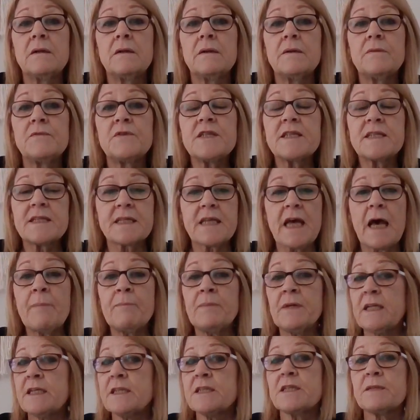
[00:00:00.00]
This is
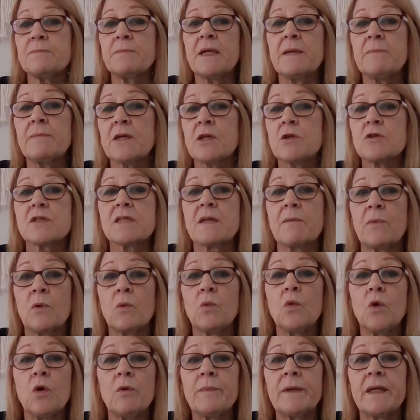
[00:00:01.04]
happening to me because I'm a
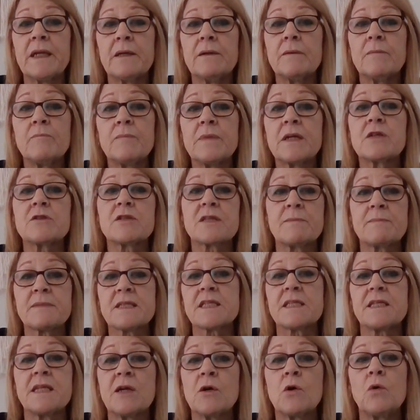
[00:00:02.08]
woman, because I'm a
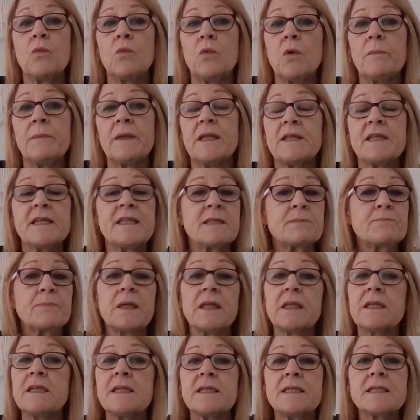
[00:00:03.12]
single woman. These
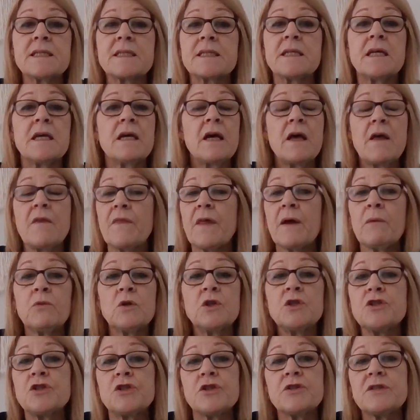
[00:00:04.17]
police, they
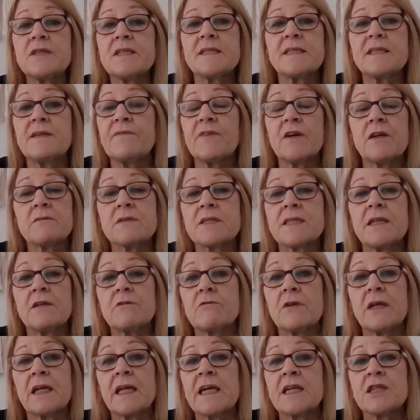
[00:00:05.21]
wouldn't do this if I was in a
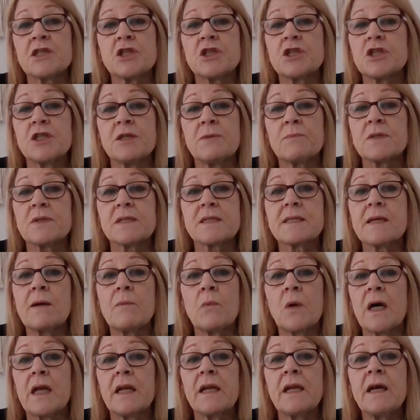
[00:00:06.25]
relationship with
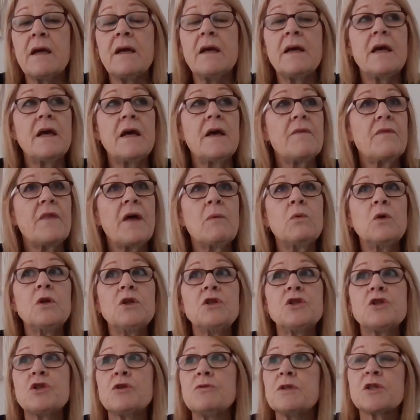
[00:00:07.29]
someone. They
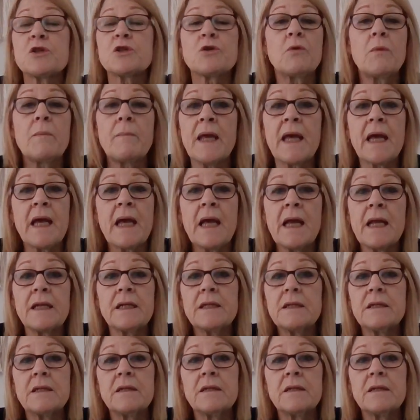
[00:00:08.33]
wouldn't do it to a man.